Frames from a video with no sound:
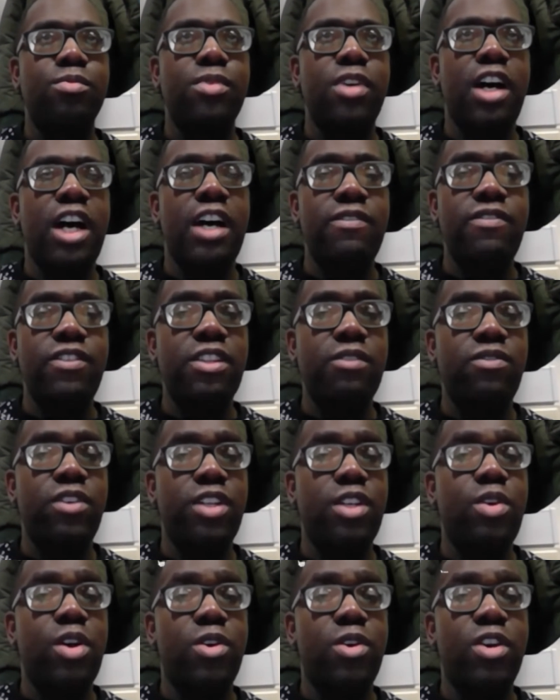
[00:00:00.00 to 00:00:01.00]
think the
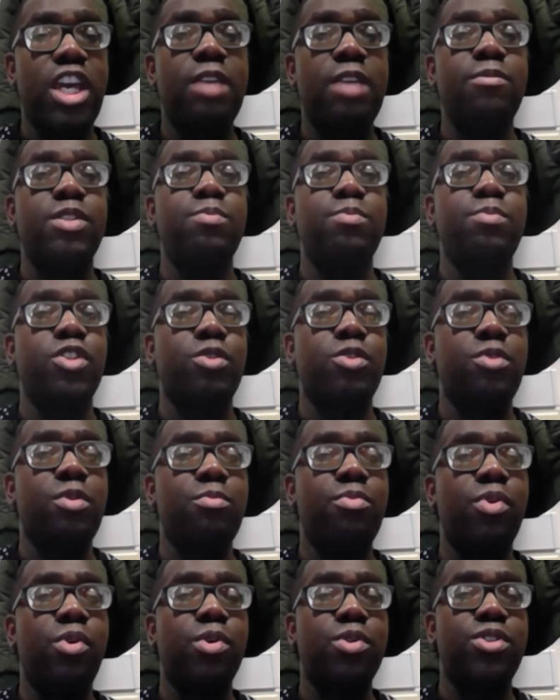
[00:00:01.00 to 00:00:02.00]
Villarreal game is much more
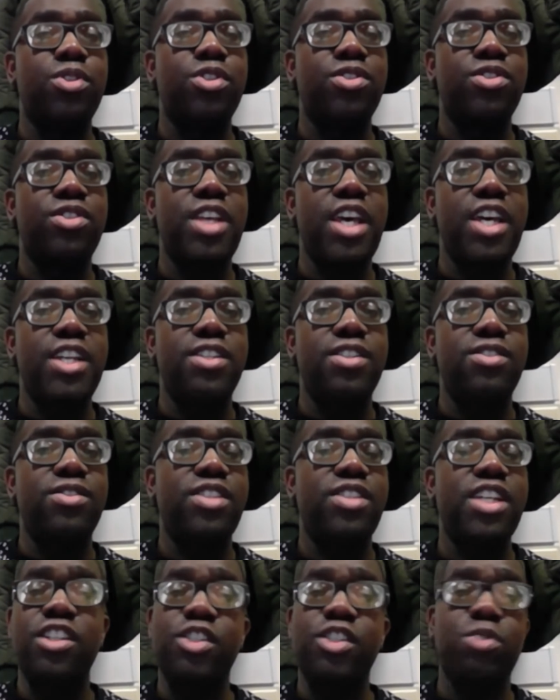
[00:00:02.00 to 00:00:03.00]
important than
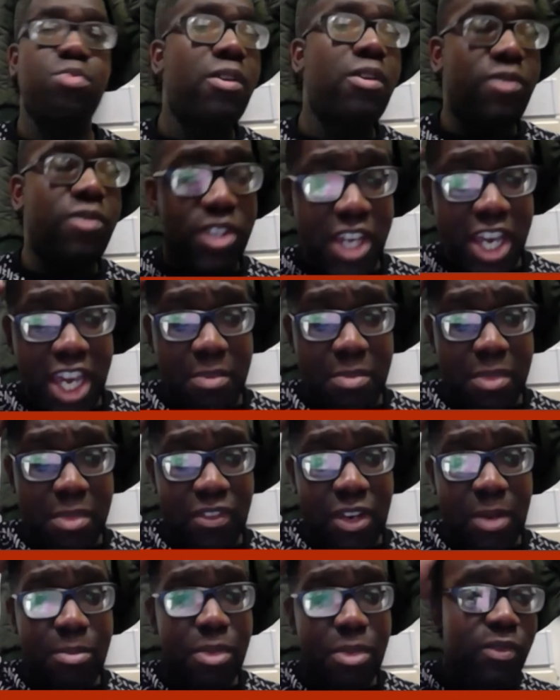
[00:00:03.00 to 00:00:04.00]
this Watford game, if
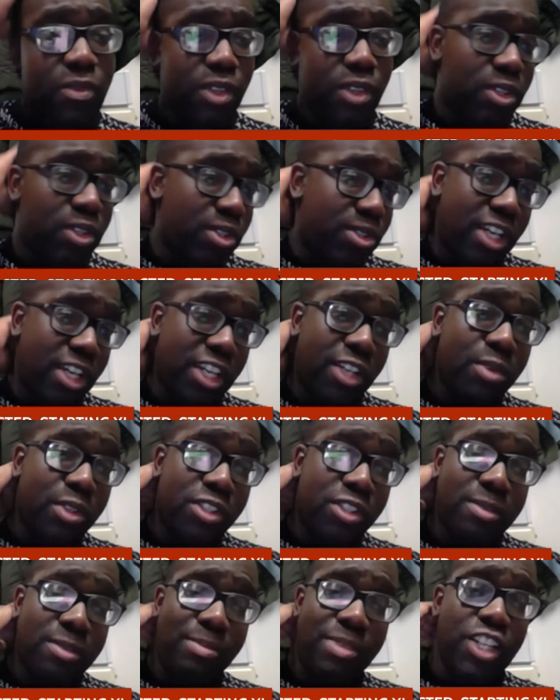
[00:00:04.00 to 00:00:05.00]
I'm perfectly honest, because I don't want us
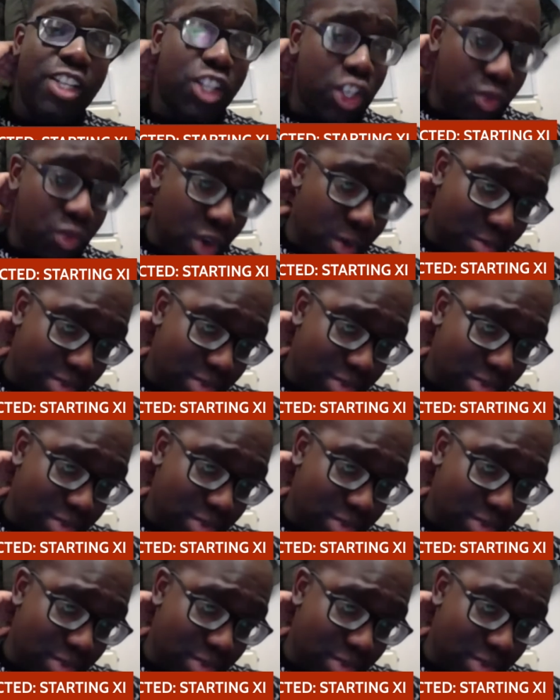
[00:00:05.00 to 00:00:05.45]
to play in the Europa